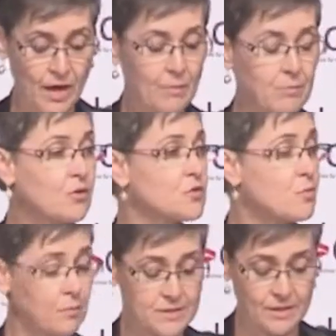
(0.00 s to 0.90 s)
and because
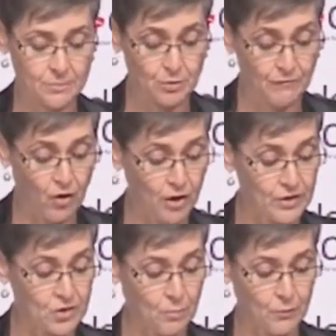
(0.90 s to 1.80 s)
public sector
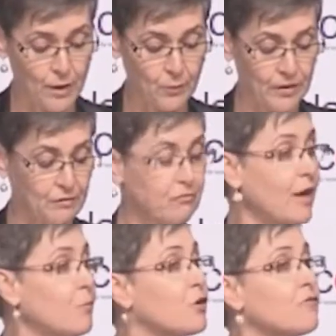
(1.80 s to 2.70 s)
providers operate within a
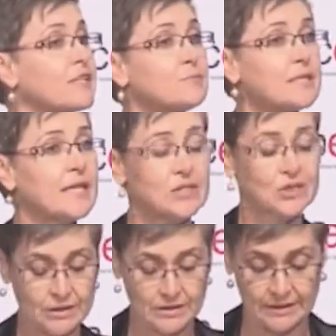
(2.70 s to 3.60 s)
framework of
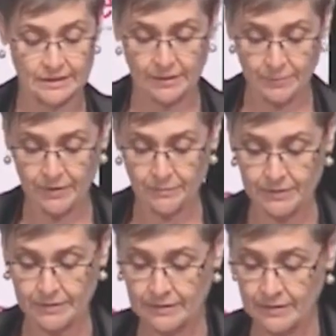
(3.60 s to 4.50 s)
expectations and
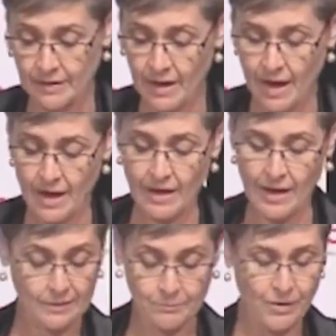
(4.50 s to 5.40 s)
impediments
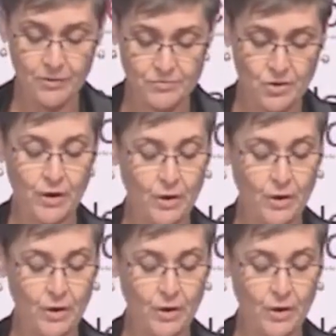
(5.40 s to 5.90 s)
and imperatives,